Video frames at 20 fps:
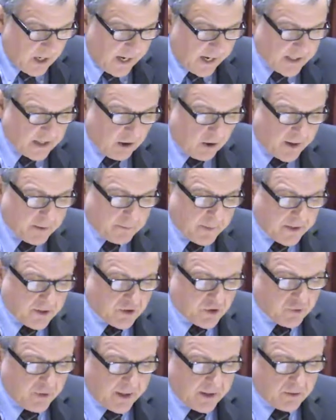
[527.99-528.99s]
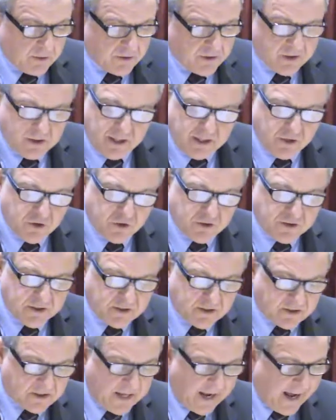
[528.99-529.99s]
And our administrators, teachers,
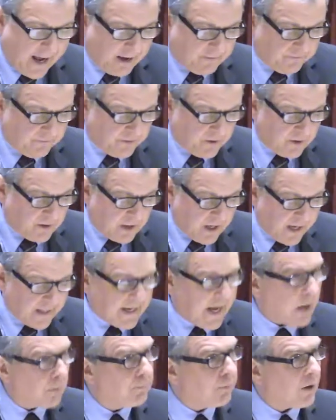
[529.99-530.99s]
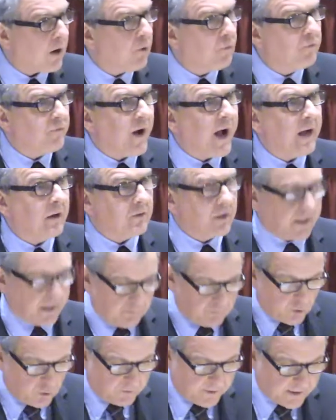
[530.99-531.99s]
and staff are now profoundly
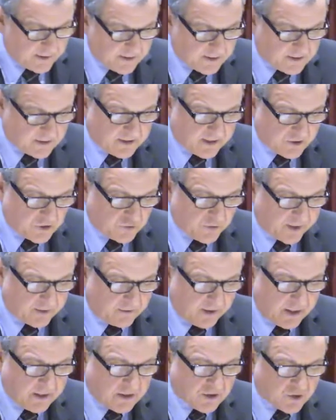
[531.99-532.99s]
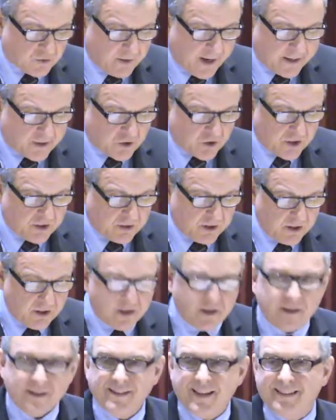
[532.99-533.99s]
moving this district in a direction
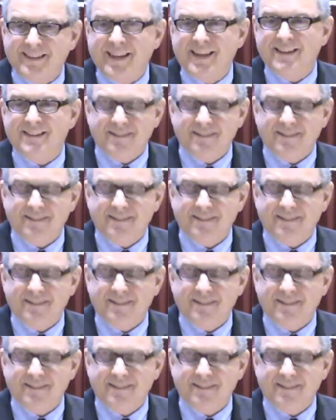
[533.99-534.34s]
that the